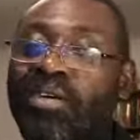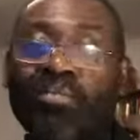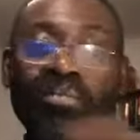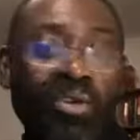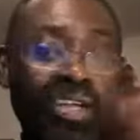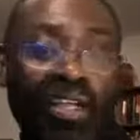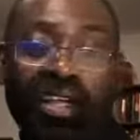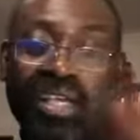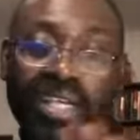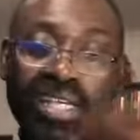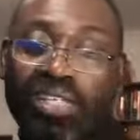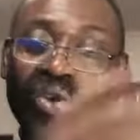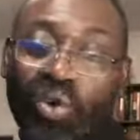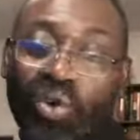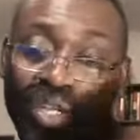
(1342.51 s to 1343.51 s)
Money
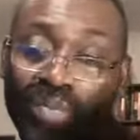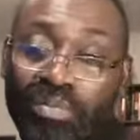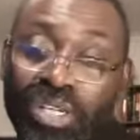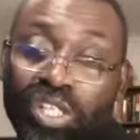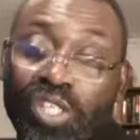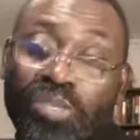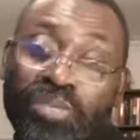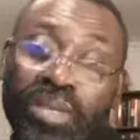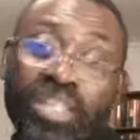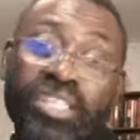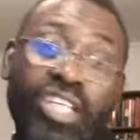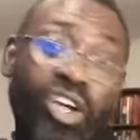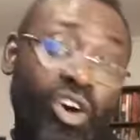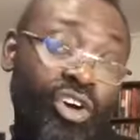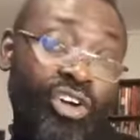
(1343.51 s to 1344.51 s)
is only being spent
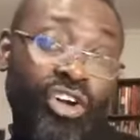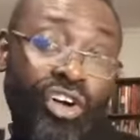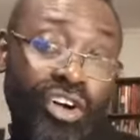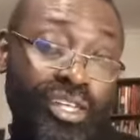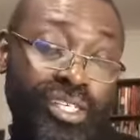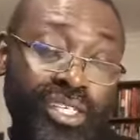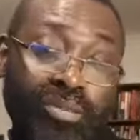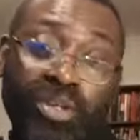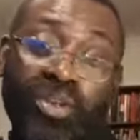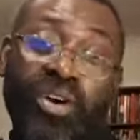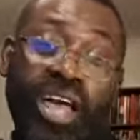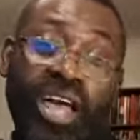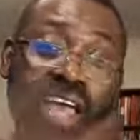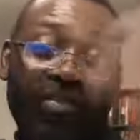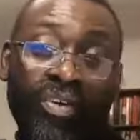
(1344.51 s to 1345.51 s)
here on earth,
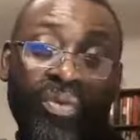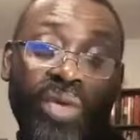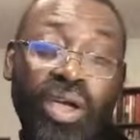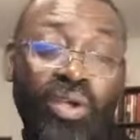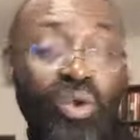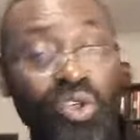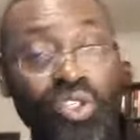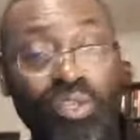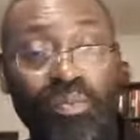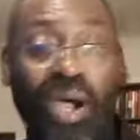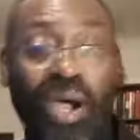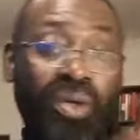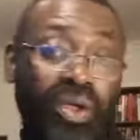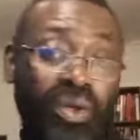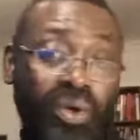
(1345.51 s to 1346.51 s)
because heaven we are not going to buy,
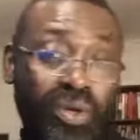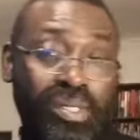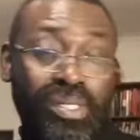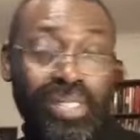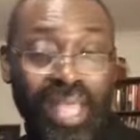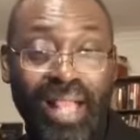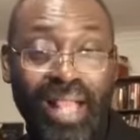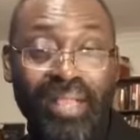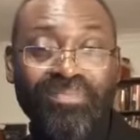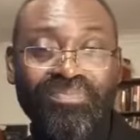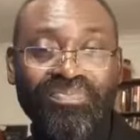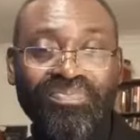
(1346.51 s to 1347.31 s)
we are not going to sell.